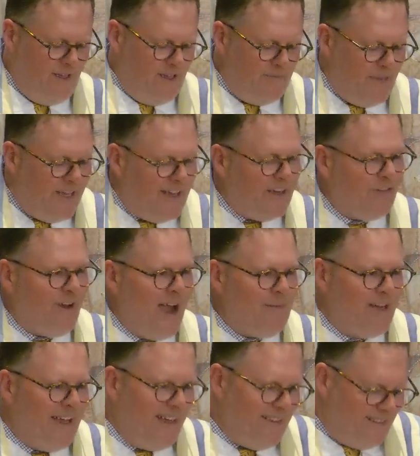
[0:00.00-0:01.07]
Being a
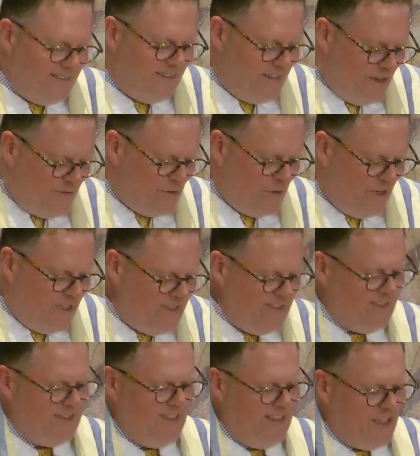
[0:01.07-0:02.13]
rabbi, of
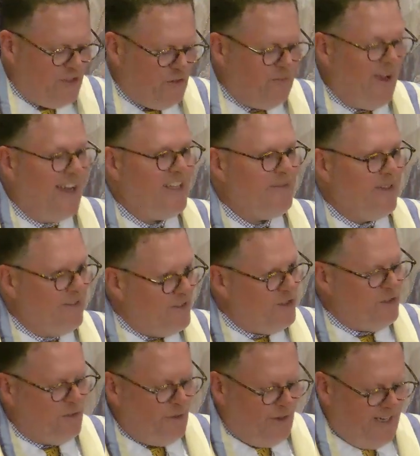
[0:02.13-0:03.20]
course, this reminds me of a
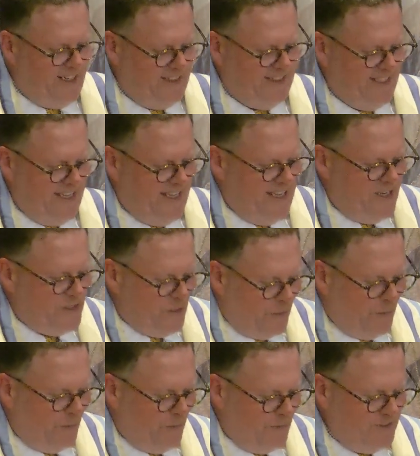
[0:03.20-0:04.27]
story
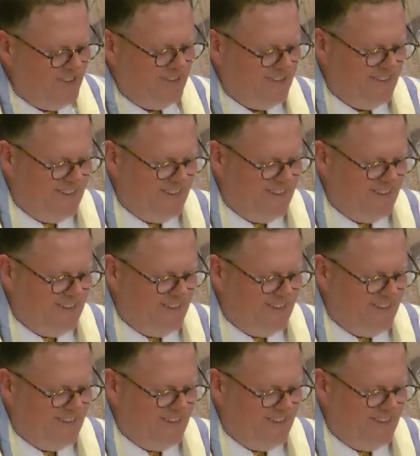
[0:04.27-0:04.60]
told